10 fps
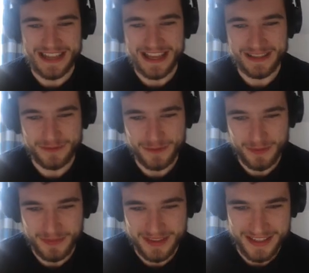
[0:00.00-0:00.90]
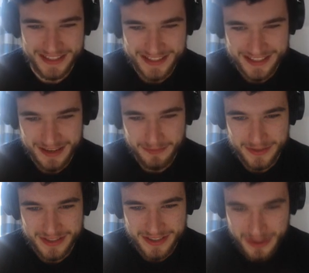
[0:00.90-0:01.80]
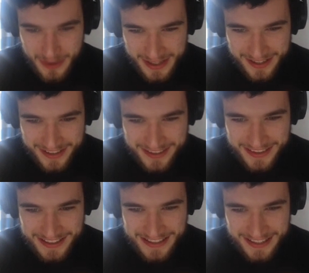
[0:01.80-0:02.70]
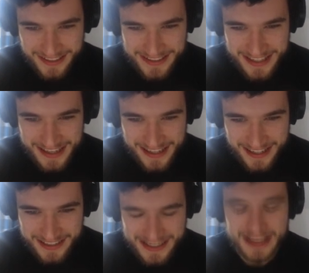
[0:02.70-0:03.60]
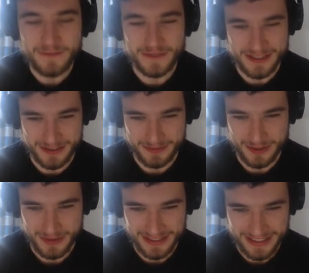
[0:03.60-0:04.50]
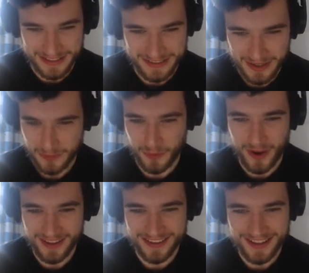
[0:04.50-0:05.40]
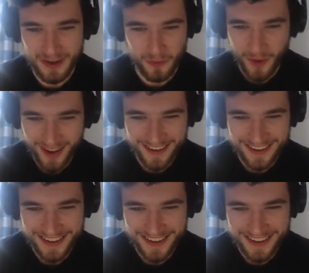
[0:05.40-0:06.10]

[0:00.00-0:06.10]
taken from the subduing the guilty. Taken for subduing the guilty. What? What?